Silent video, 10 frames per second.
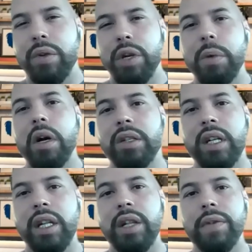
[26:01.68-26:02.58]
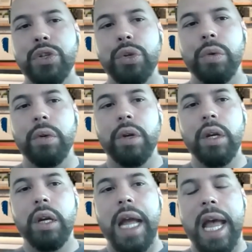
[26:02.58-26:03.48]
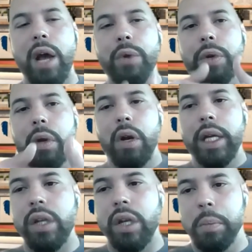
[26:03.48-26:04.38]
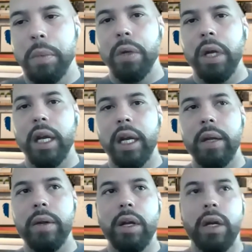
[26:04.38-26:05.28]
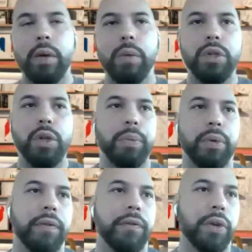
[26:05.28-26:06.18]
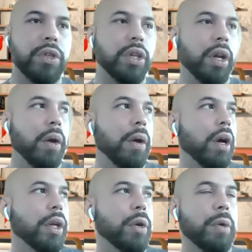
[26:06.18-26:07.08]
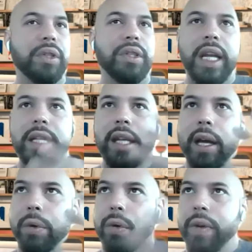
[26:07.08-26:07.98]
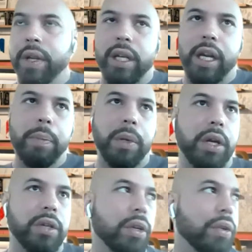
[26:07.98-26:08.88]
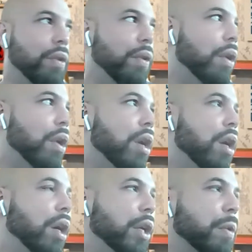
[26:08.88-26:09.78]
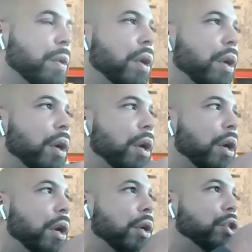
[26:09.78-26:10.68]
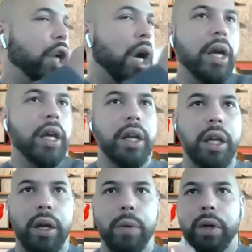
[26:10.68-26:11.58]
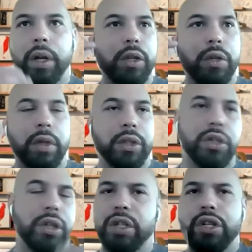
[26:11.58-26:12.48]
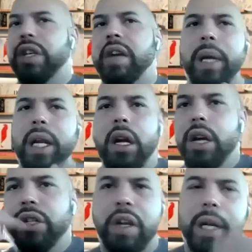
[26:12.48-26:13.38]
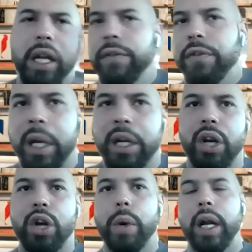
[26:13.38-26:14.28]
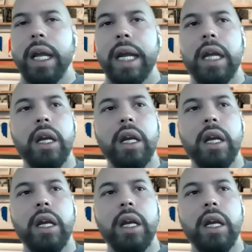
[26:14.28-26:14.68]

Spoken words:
you are as an individual, how you like to communicate, what's your preference. Are you a detailed orientated person, or are you a chunker? One of those ones. Just give me the information quickly.